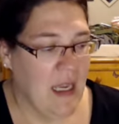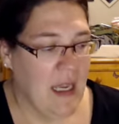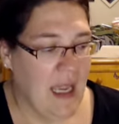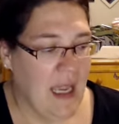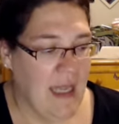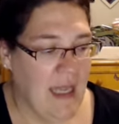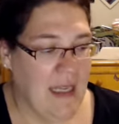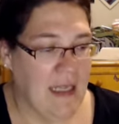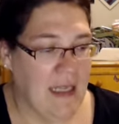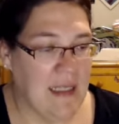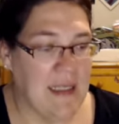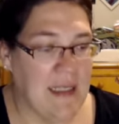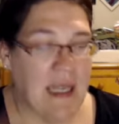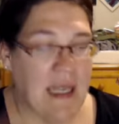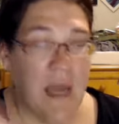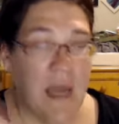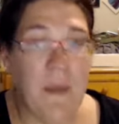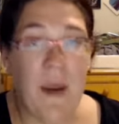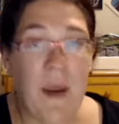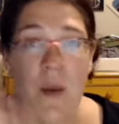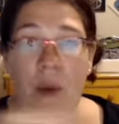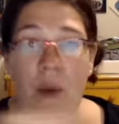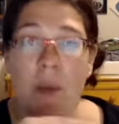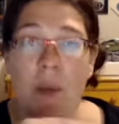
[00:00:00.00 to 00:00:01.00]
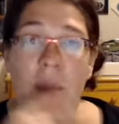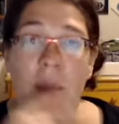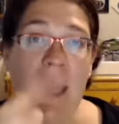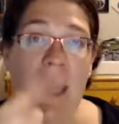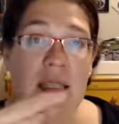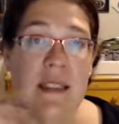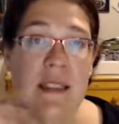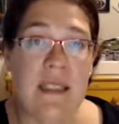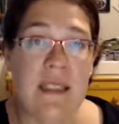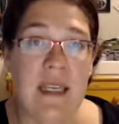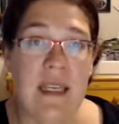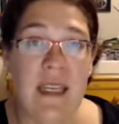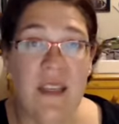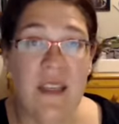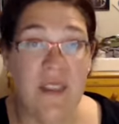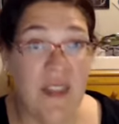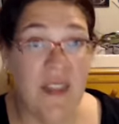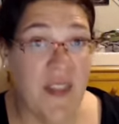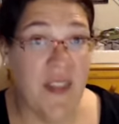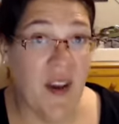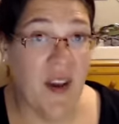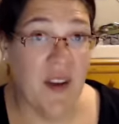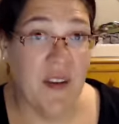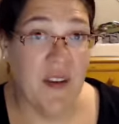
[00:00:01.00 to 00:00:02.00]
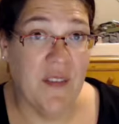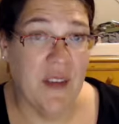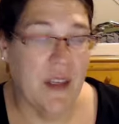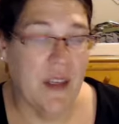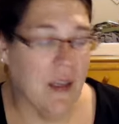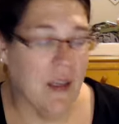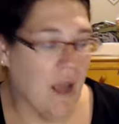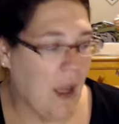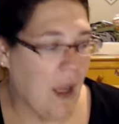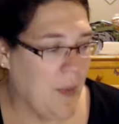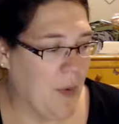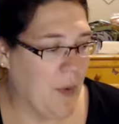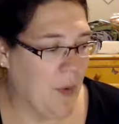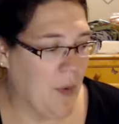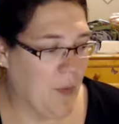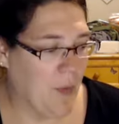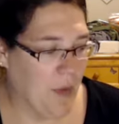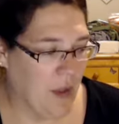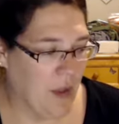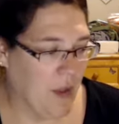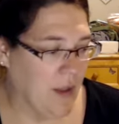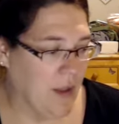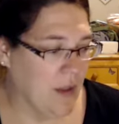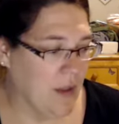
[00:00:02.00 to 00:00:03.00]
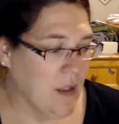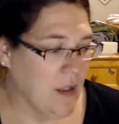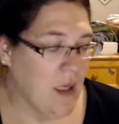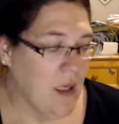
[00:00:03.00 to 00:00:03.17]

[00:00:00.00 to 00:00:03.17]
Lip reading: And anytime I went past it, if I thought of it, I put one on.